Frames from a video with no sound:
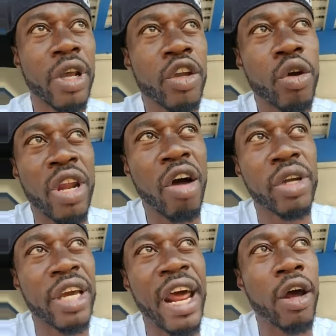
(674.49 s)
And you'll
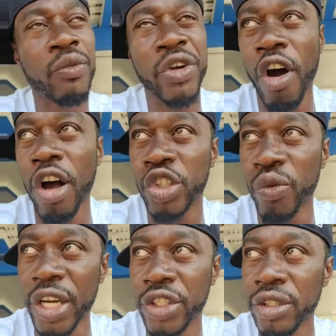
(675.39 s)
never get out of
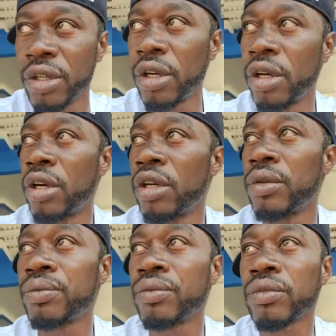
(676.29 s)
incarceration.
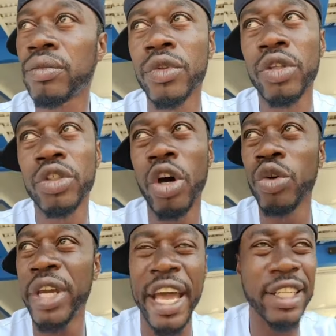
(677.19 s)
So
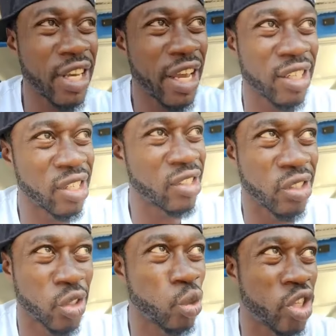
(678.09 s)
you can't take
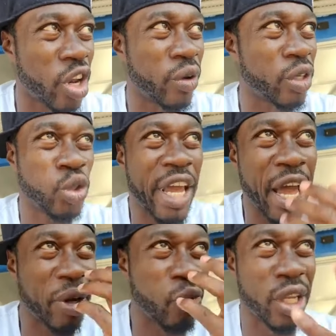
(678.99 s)
existence too serious. You
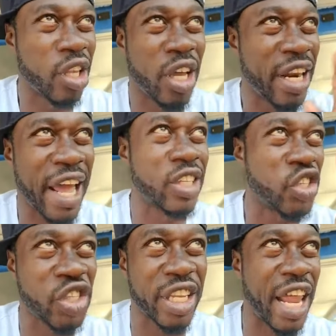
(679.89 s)
can't be really looking at
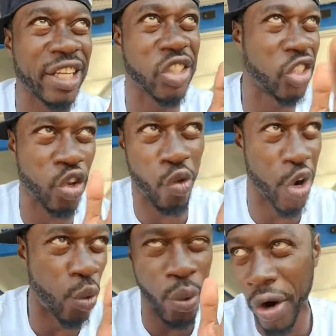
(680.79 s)
this shit like this is the
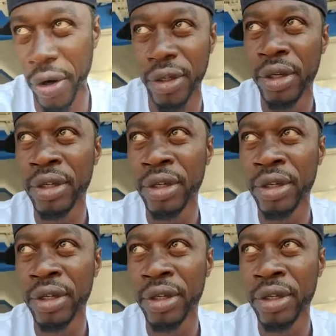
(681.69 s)
real world.